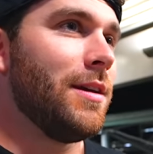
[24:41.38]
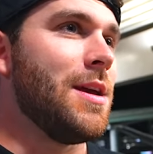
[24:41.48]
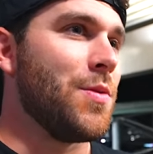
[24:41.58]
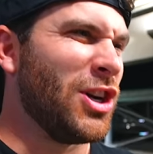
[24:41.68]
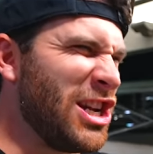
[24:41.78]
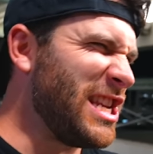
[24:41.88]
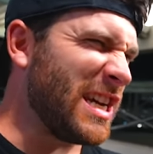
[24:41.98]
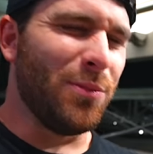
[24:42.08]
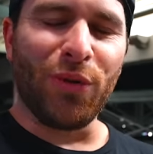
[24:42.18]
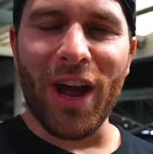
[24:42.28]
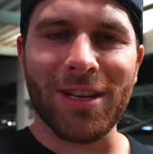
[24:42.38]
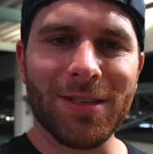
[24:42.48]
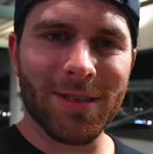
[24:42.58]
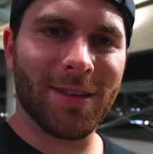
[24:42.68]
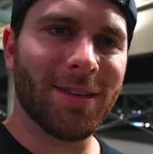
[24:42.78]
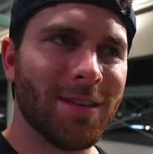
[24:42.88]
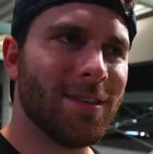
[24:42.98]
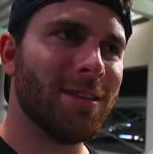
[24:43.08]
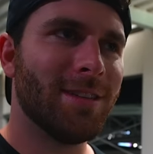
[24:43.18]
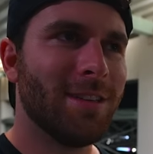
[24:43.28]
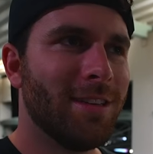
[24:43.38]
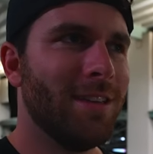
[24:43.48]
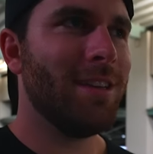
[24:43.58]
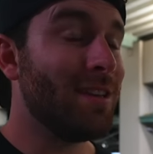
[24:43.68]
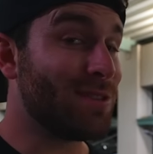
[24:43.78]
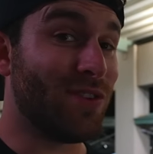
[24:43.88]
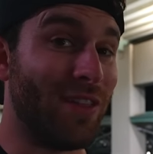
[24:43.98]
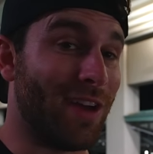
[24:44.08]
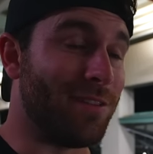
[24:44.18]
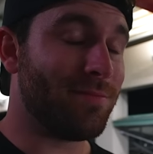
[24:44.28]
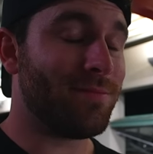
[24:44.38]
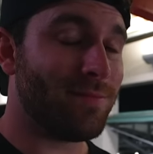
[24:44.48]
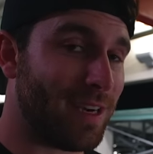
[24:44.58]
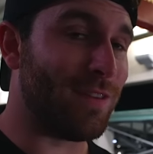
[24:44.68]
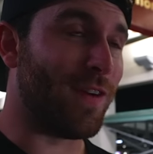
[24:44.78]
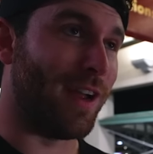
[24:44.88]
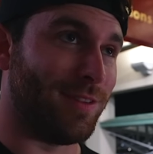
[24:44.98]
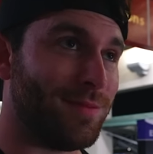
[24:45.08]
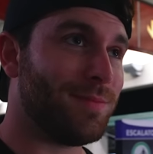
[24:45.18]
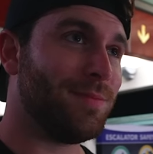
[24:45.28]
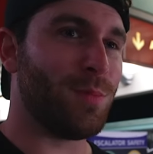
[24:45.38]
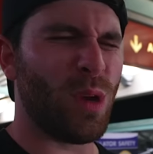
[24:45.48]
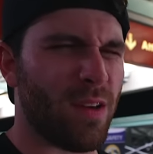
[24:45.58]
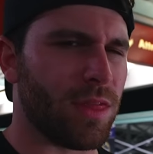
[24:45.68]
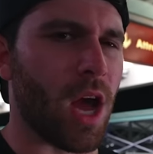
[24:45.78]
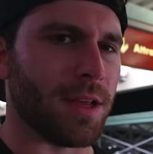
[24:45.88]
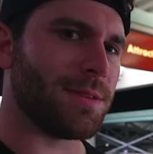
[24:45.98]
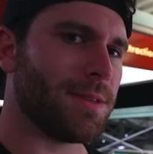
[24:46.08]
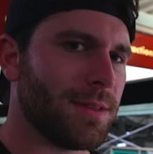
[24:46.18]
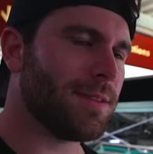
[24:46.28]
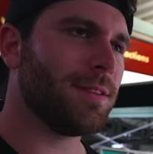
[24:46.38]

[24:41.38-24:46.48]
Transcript: and we're gonna decompress. It's fun though. We had fun. We have thoughts.